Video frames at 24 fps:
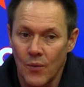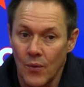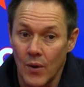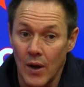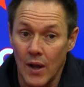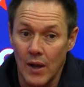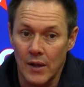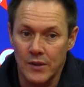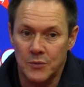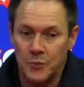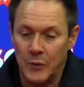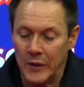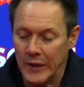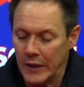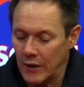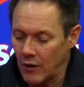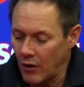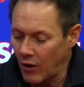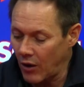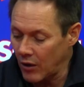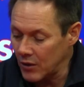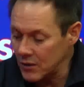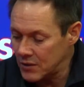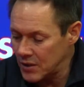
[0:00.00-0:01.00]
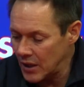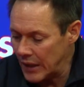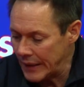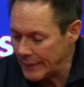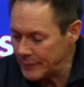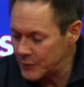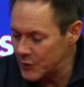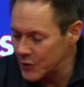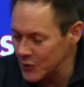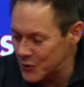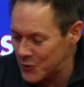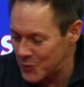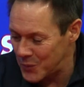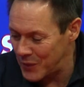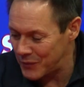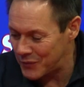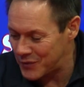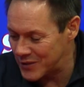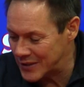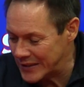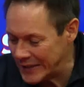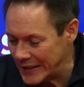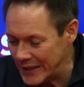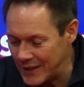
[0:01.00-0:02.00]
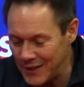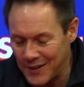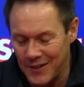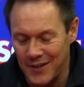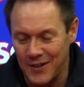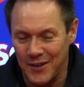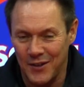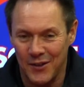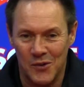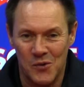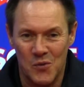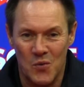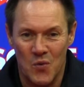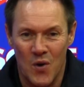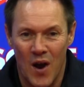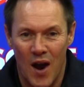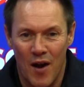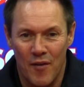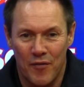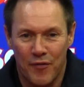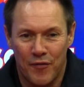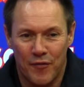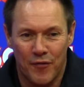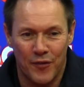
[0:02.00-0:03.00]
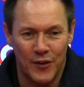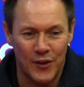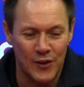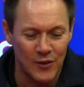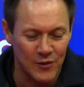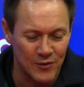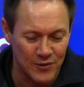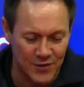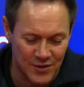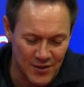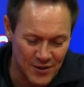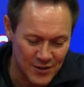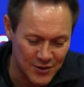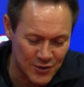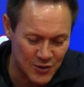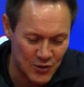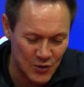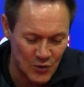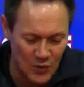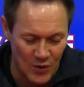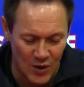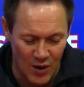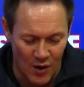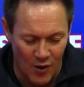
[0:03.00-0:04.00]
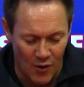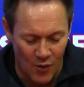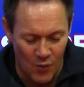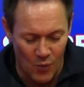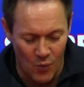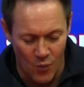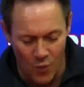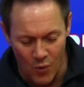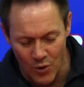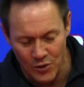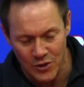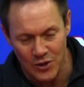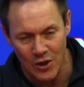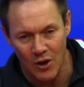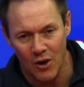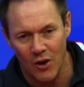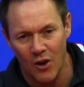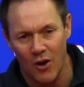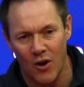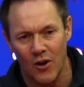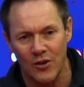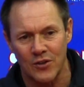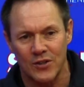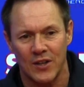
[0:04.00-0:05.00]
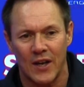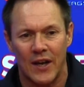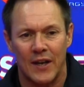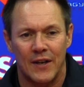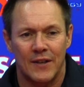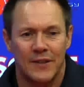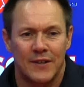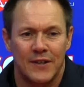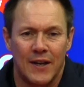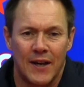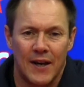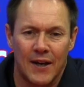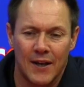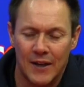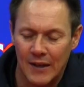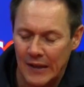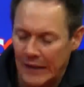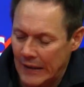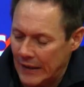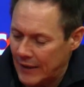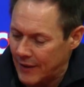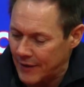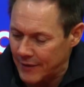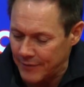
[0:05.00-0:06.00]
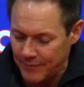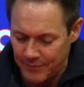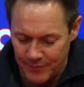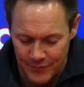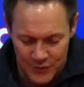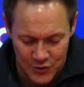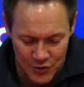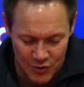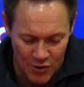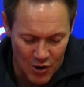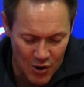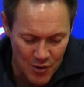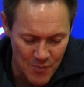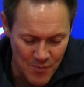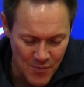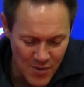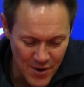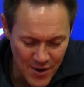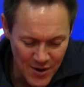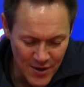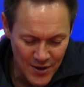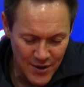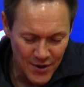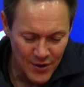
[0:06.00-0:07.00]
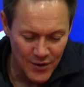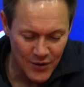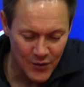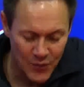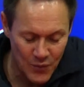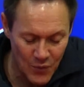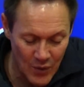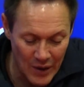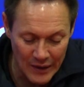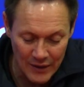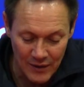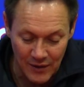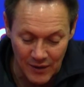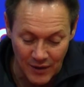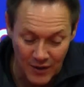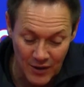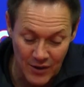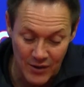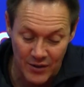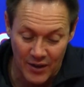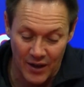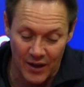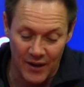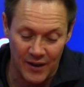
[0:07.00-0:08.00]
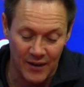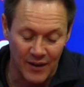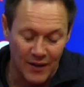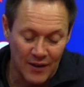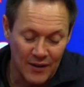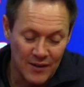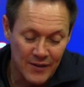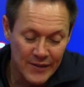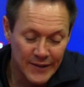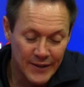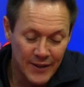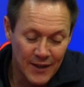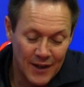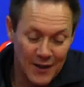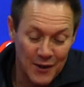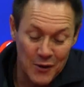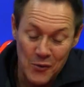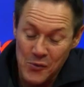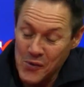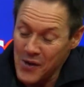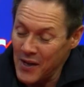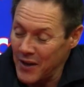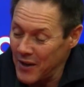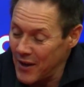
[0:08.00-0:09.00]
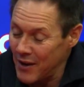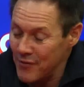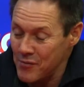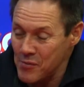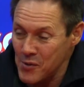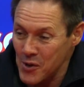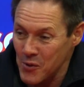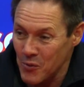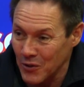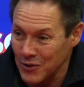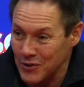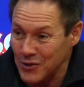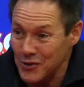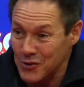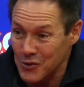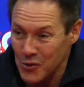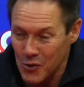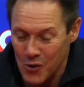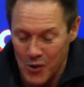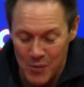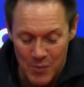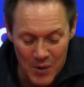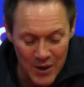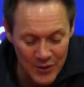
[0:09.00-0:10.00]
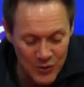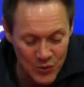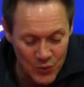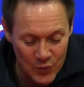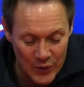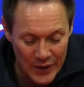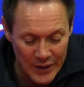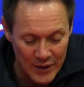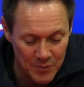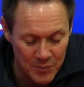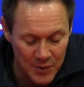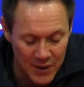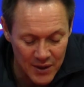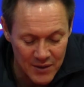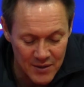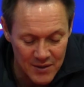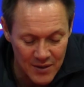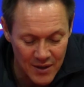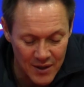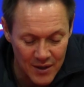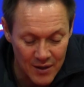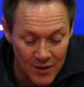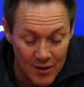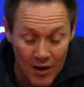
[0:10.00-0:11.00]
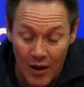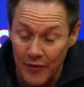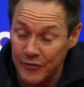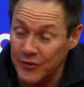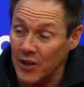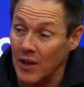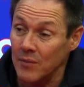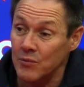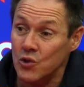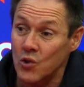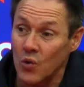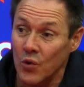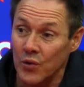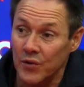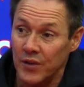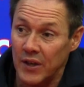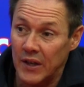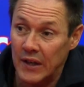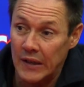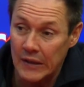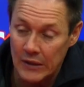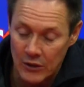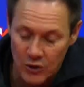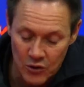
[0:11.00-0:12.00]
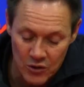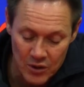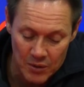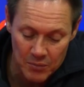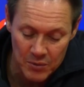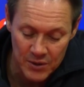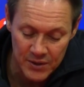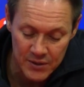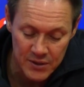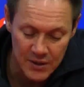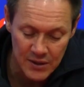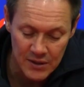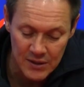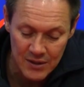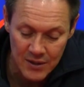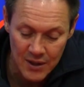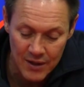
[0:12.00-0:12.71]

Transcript: Well, it's been a long time since we've seen our fields this waterlogged, and Jerome, well, okay. I know everybody wants to talk about the weather, but halftime score there, UWC